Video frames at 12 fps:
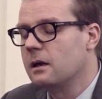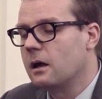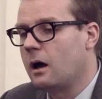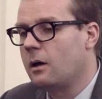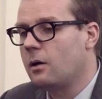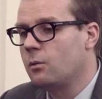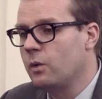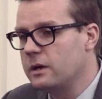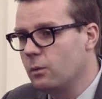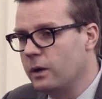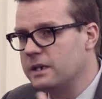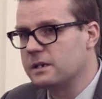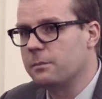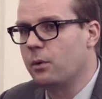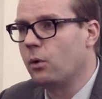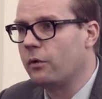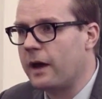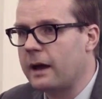and we
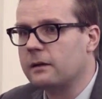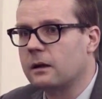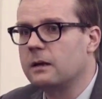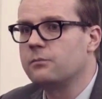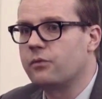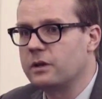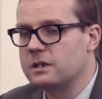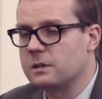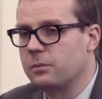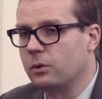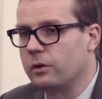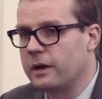support that in principle.